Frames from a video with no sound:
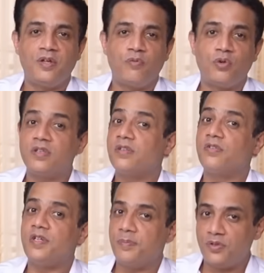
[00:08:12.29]
what are the
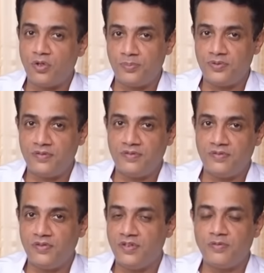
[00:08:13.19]
treatment options
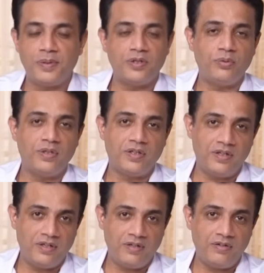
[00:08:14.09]
with respect to the
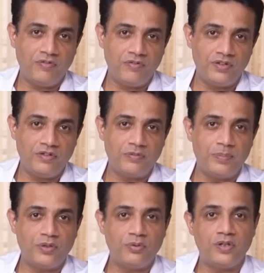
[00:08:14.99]
care, with
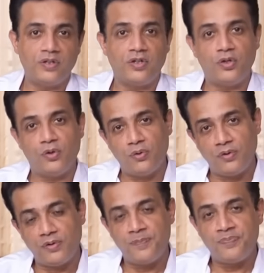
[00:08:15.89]
respect to the cure,